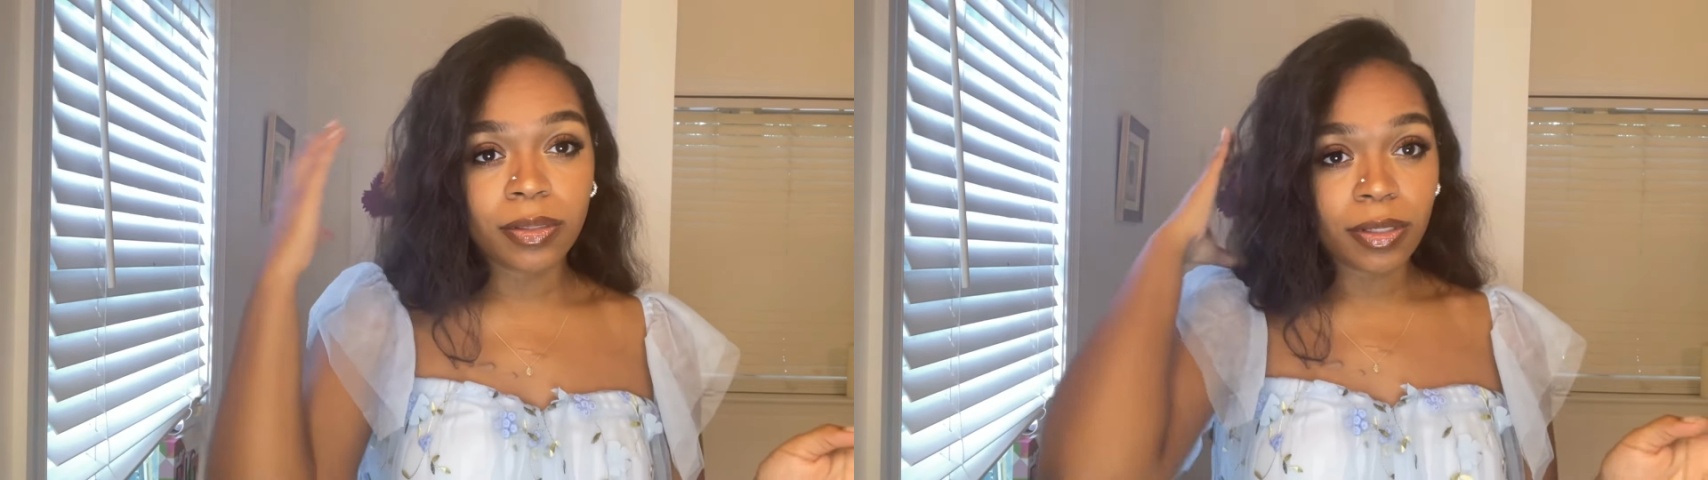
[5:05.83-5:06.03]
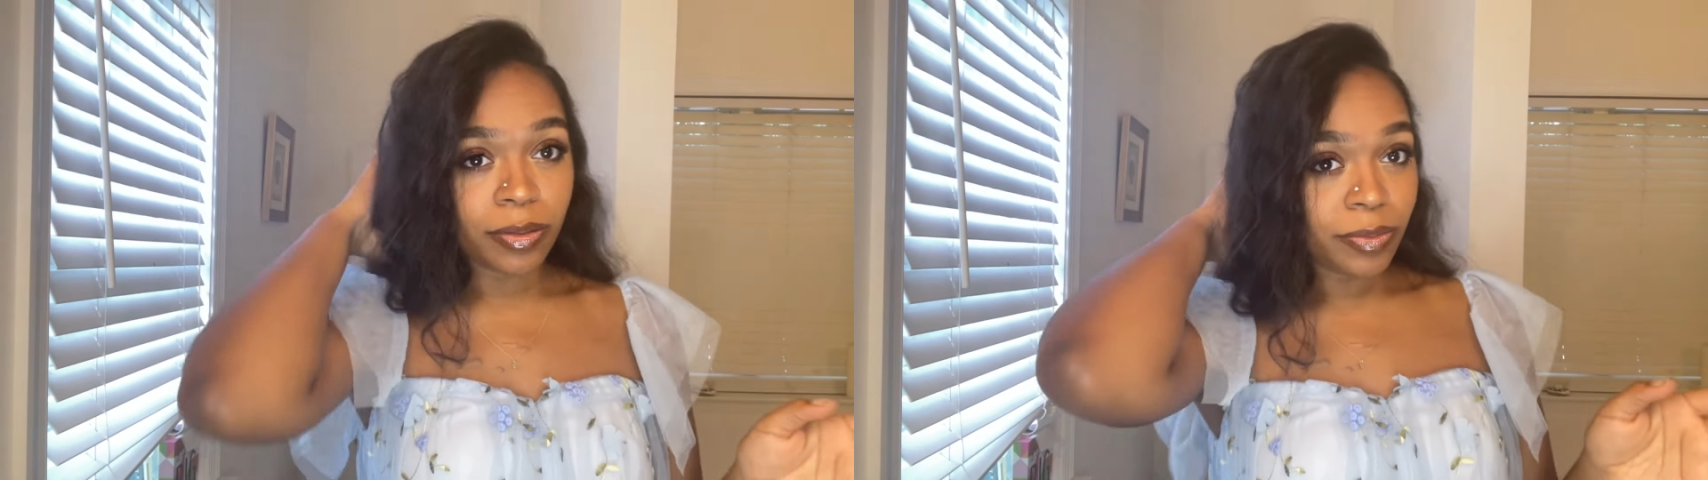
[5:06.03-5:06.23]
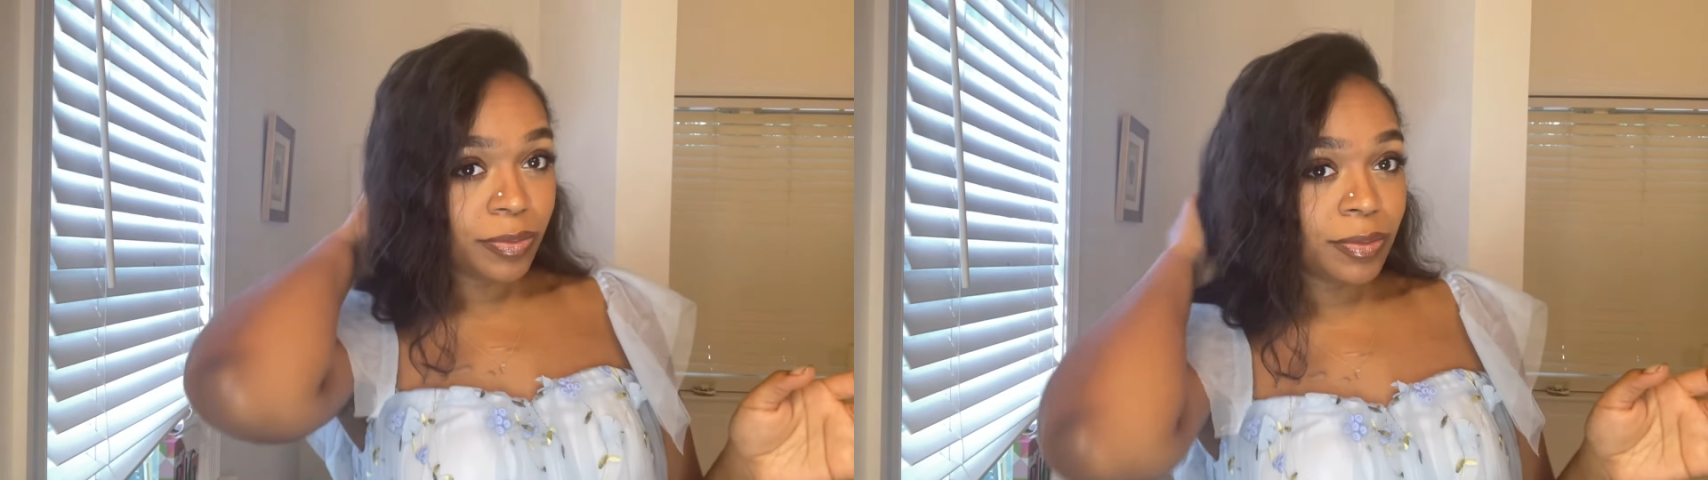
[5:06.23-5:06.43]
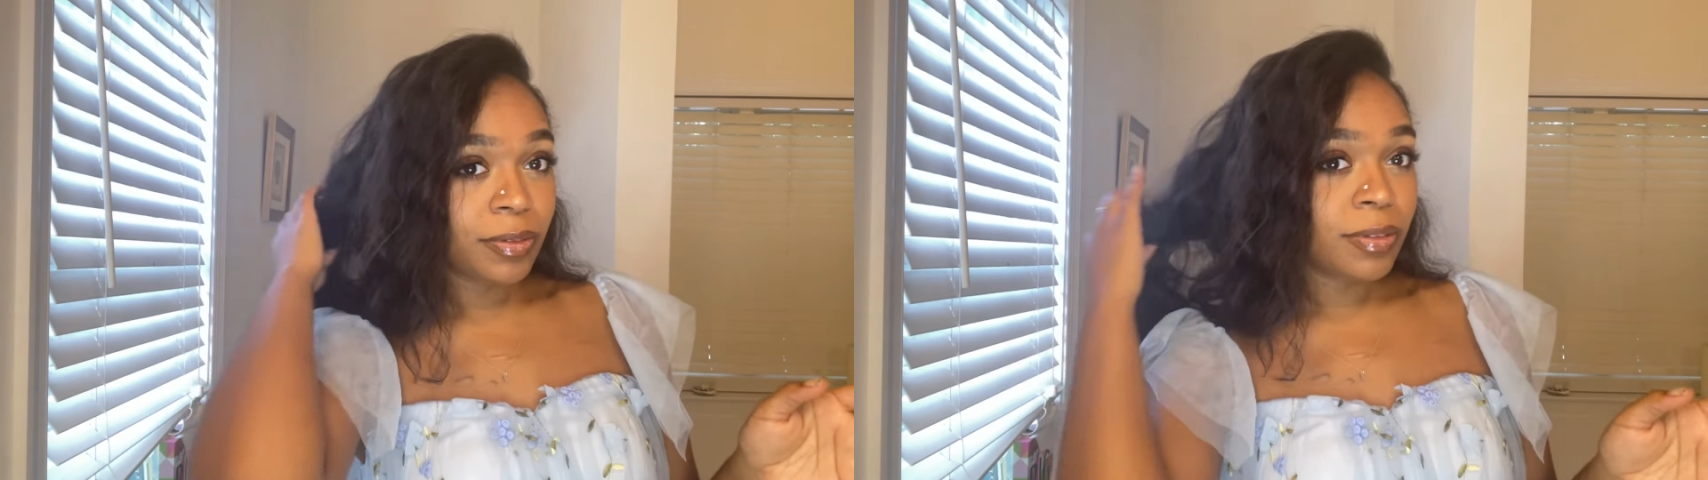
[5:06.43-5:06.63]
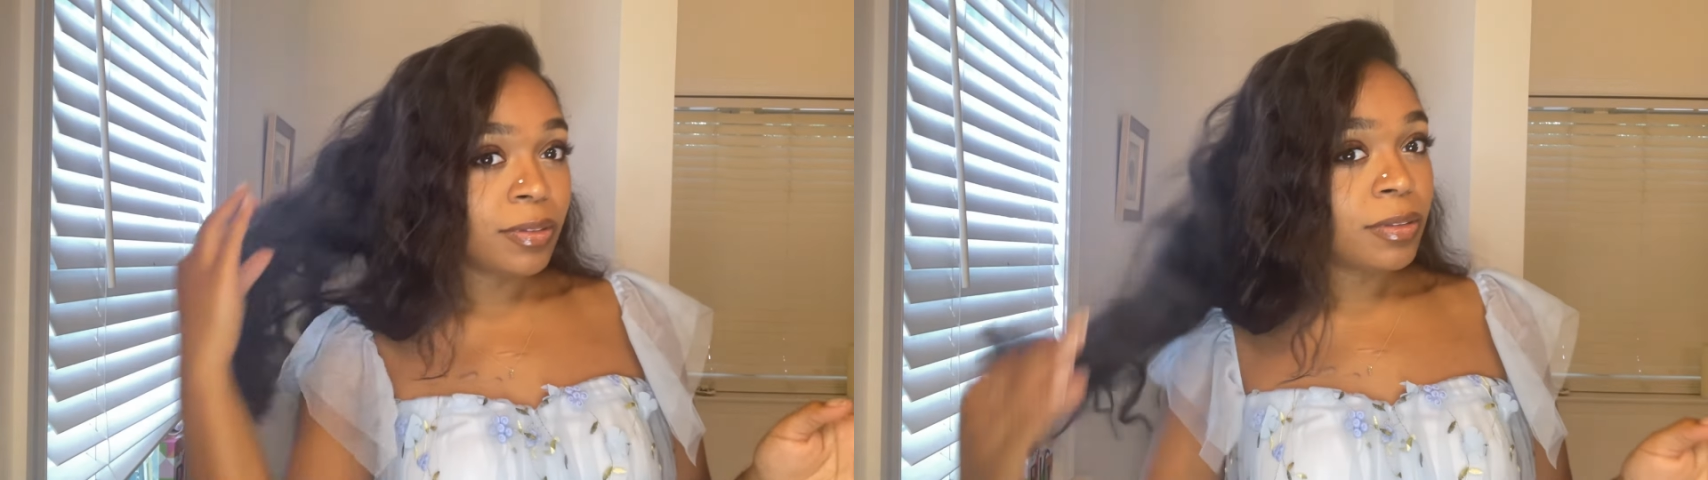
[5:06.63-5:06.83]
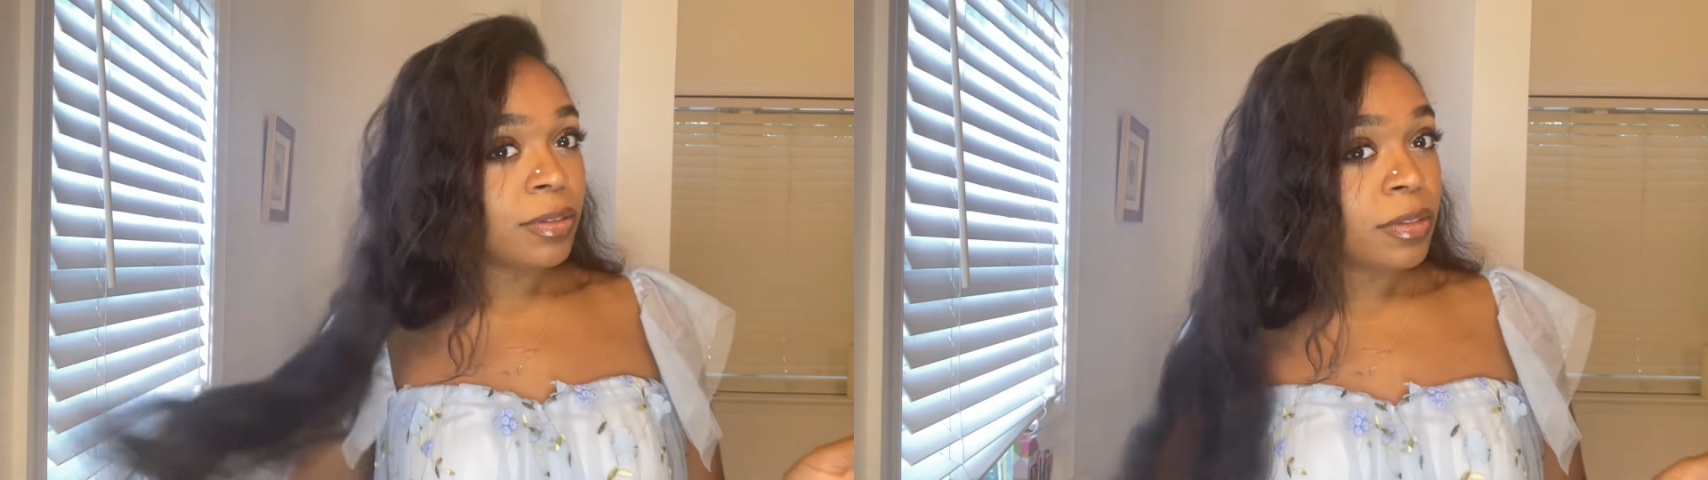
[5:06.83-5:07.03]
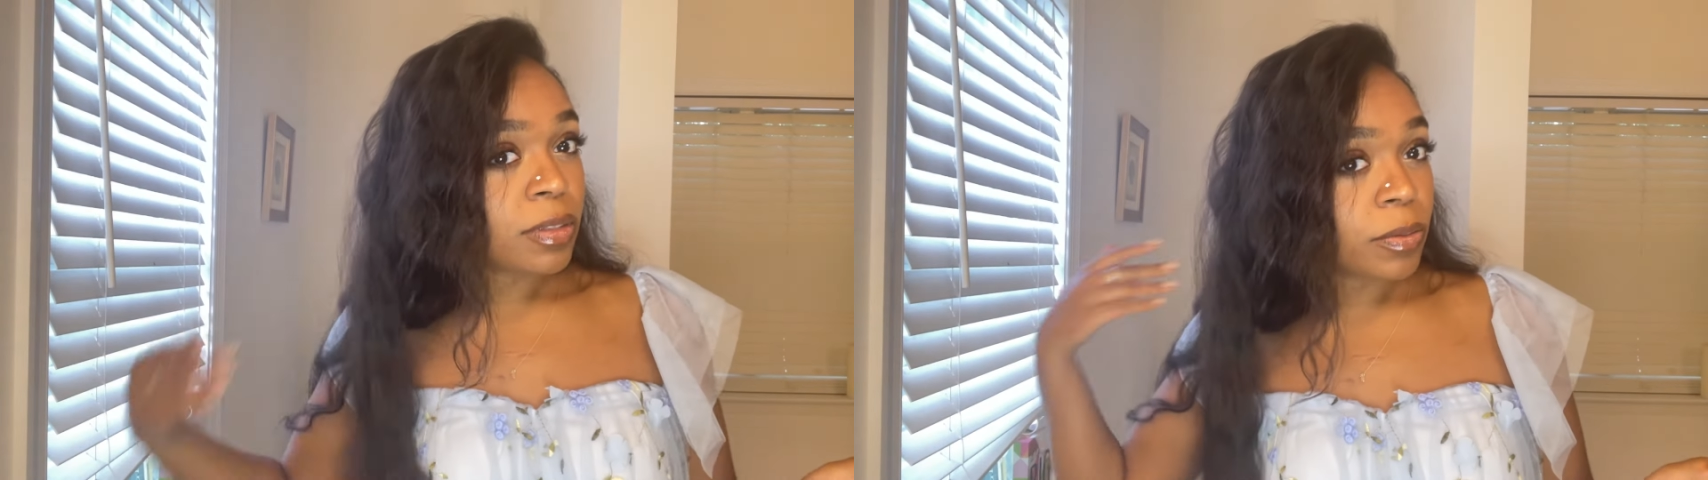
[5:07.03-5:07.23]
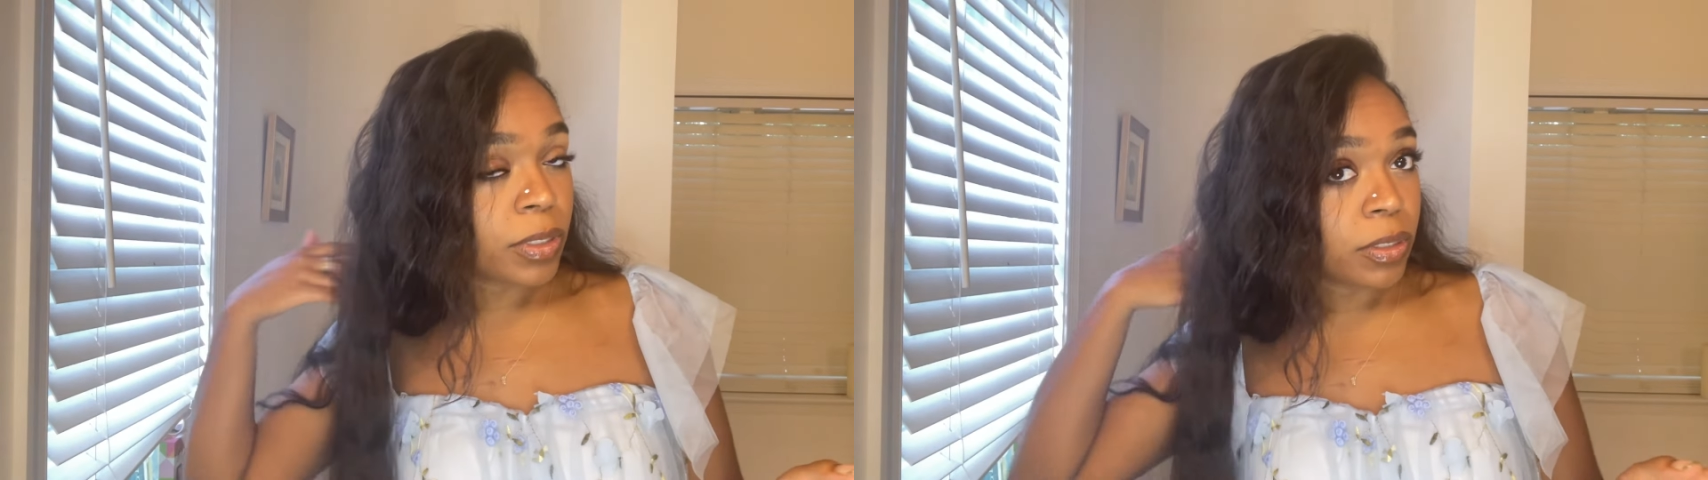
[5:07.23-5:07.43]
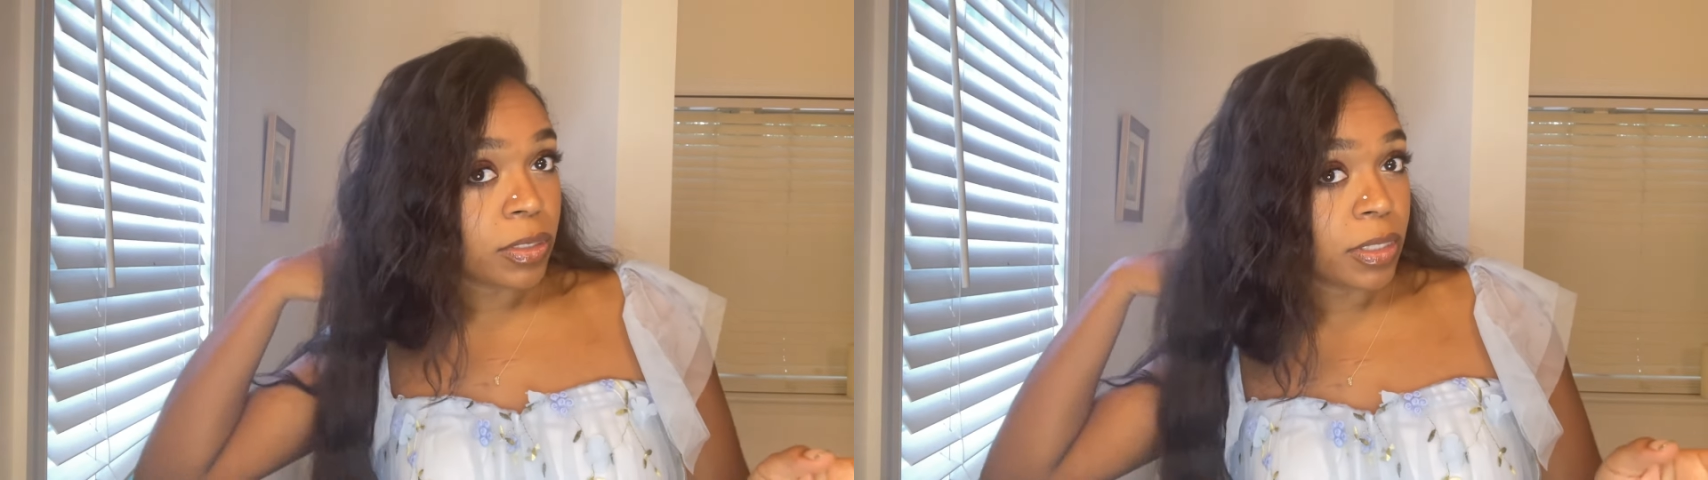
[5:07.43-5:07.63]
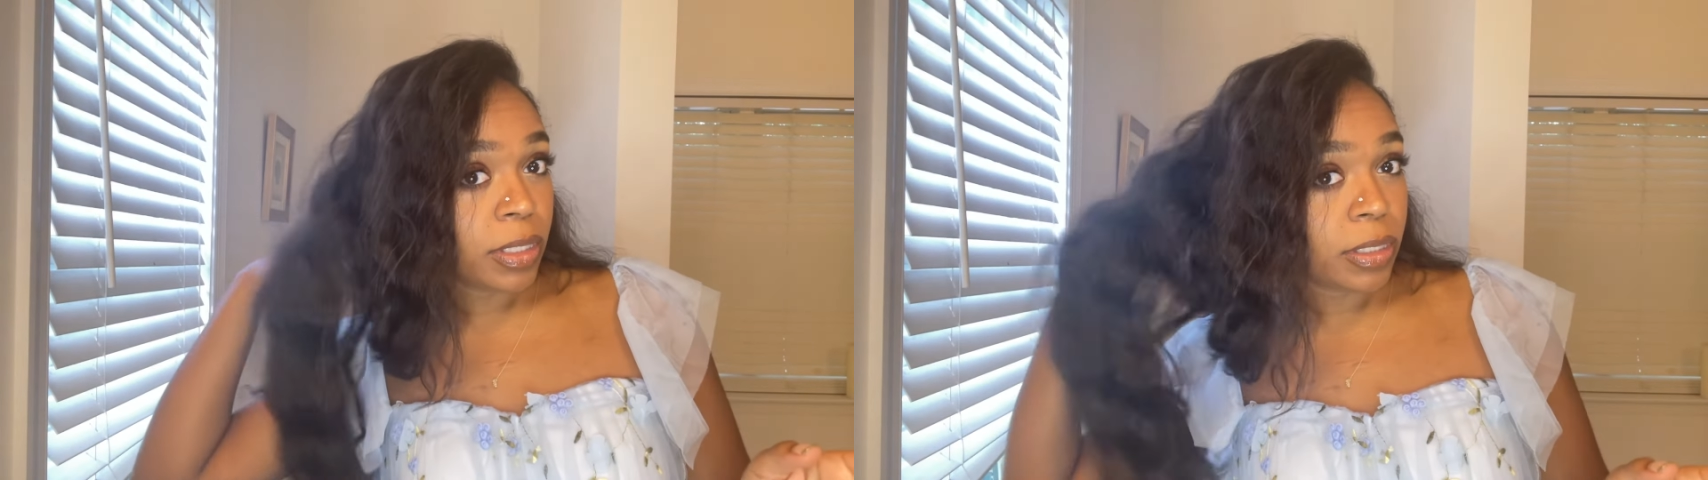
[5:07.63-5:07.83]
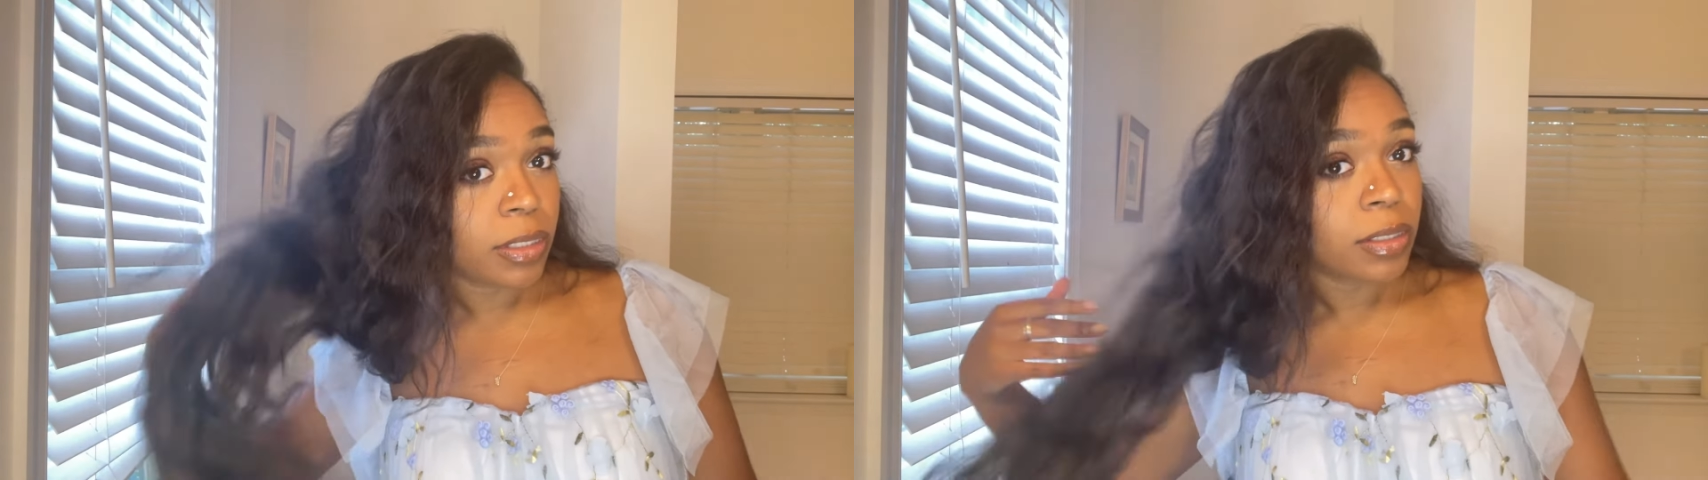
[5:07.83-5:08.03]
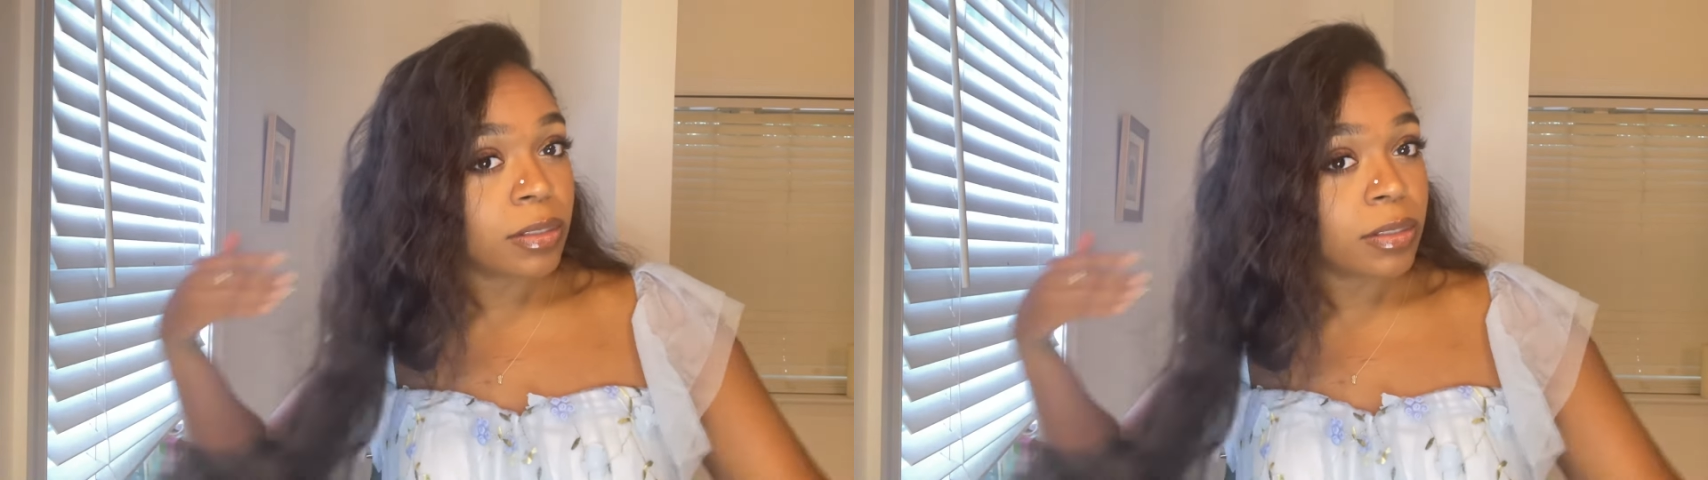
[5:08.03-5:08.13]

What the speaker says: so this is what it looks like.